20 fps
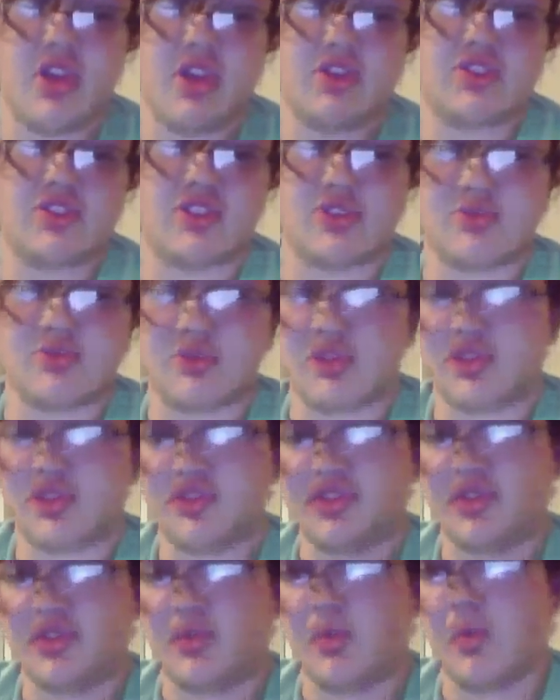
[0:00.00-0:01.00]
tumors,
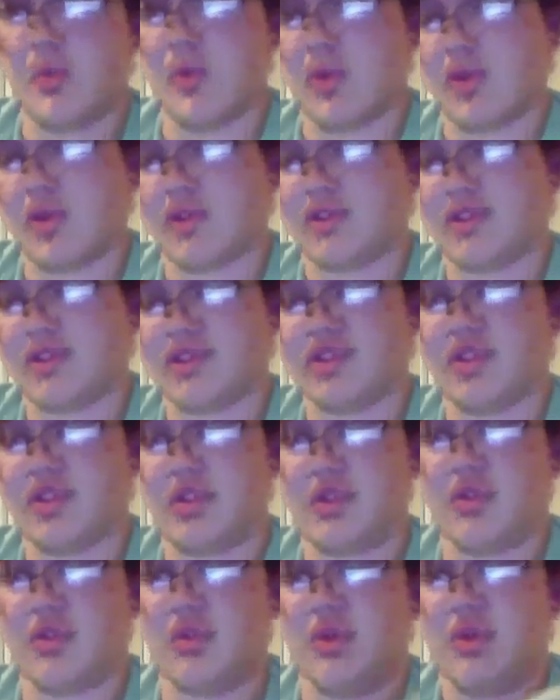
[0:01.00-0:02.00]
and warts,
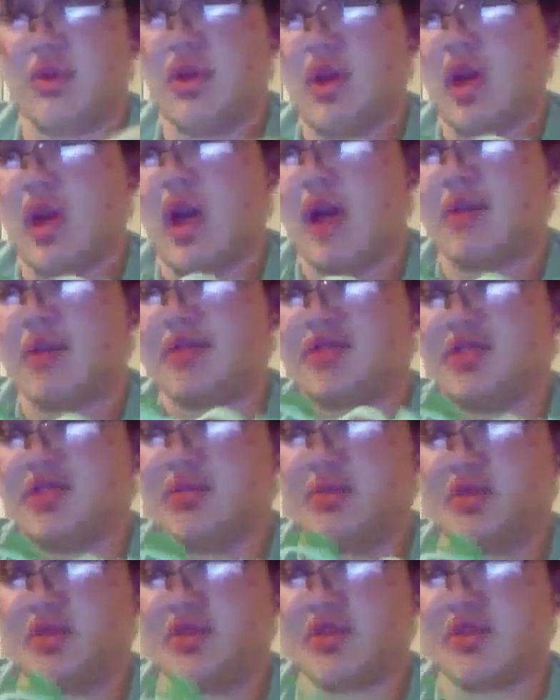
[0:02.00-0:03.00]
so I would assume
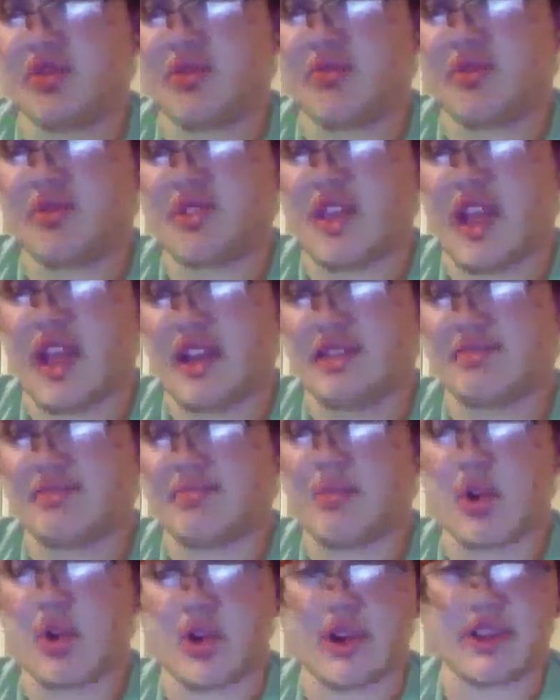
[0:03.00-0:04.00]
what you're doing with that is
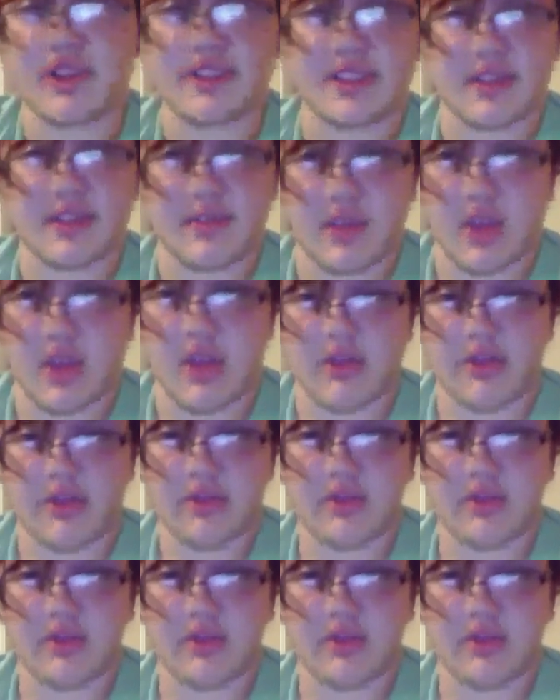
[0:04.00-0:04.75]
burning stuff off.